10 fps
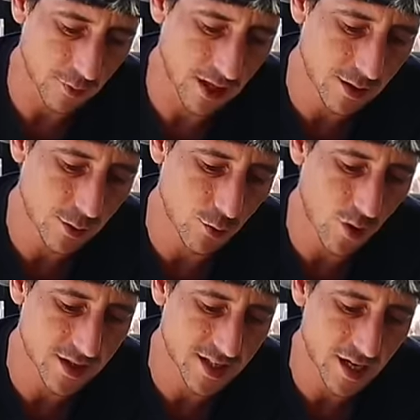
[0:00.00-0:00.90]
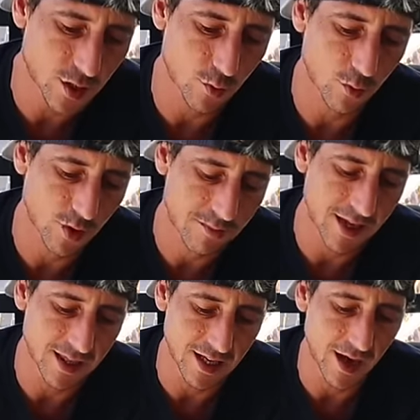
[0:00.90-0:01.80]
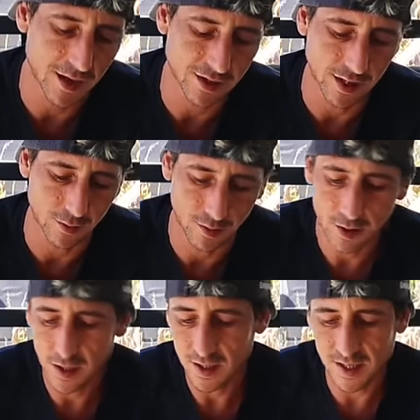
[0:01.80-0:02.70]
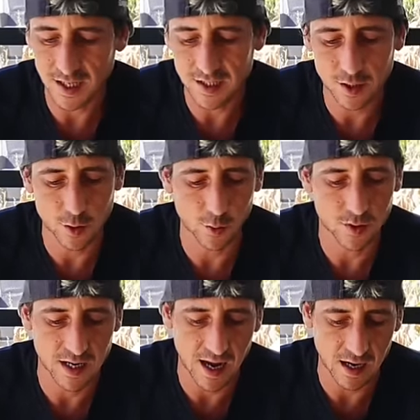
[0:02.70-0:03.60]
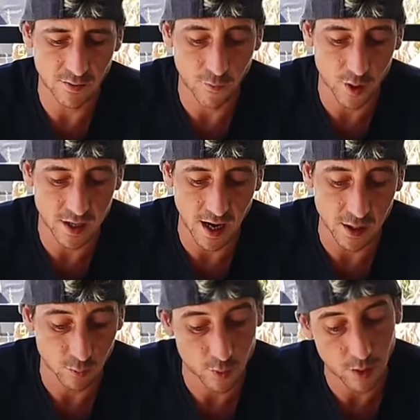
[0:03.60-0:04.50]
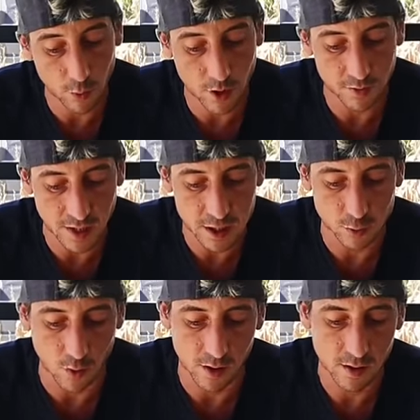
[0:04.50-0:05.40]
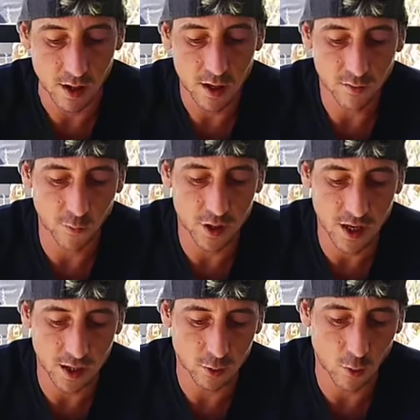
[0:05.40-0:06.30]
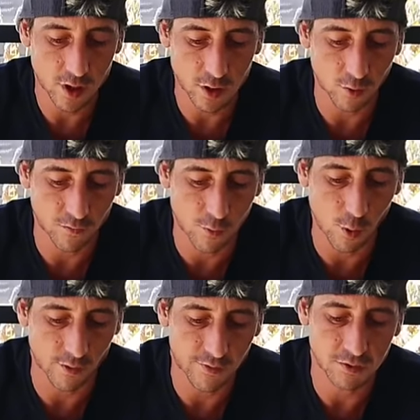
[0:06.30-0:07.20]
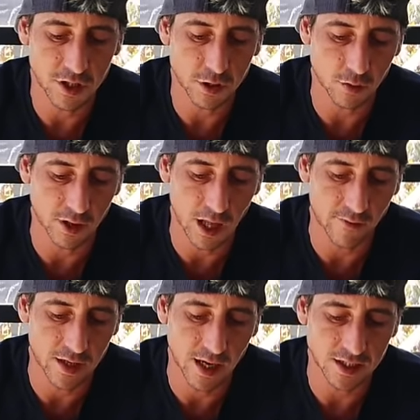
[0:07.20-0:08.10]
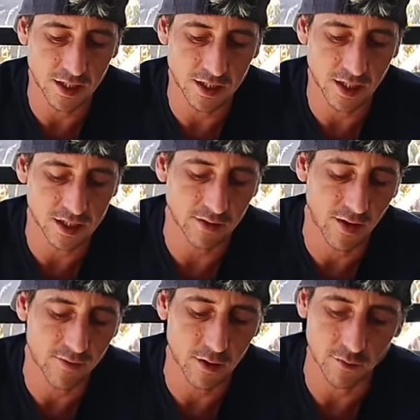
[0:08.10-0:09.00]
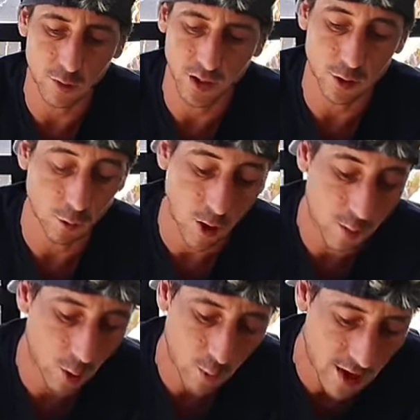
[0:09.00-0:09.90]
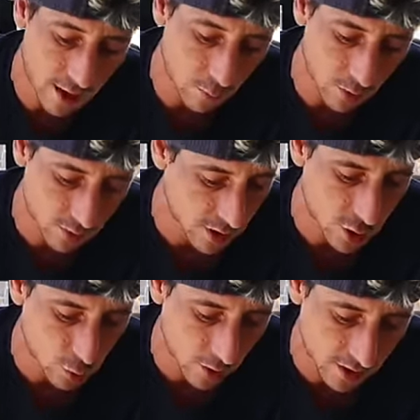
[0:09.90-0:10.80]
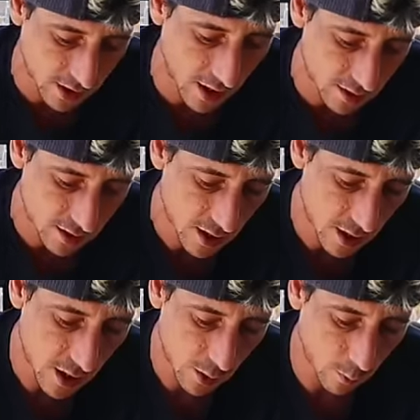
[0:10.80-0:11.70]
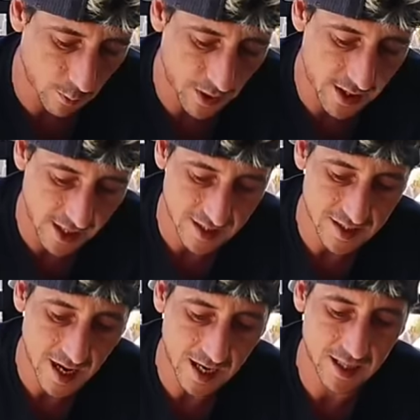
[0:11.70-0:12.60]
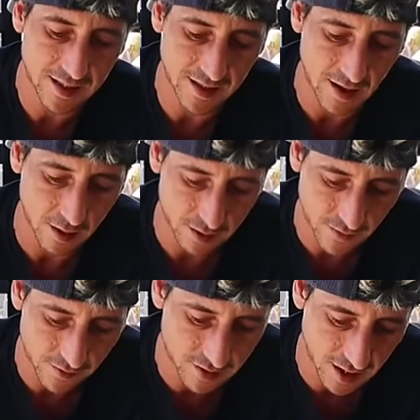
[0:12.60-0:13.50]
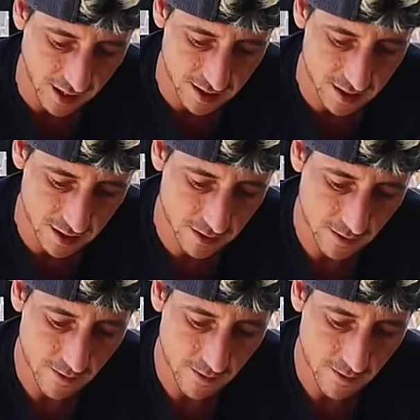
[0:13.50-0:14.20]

We didn't do one session where we beat the odds either. 62, 9, 49. We would on this one. 49, 22, 4, 52, 11, 19, 65, and a 42. One more win, we're destroying the odds. We're playing exactly the odds. Five tickets.